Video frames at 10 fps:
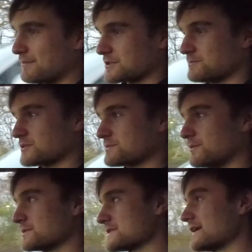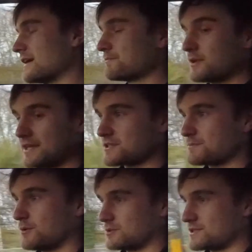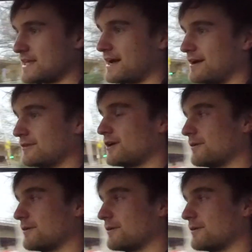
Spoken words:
much more sporty. I'll put it into sport just now.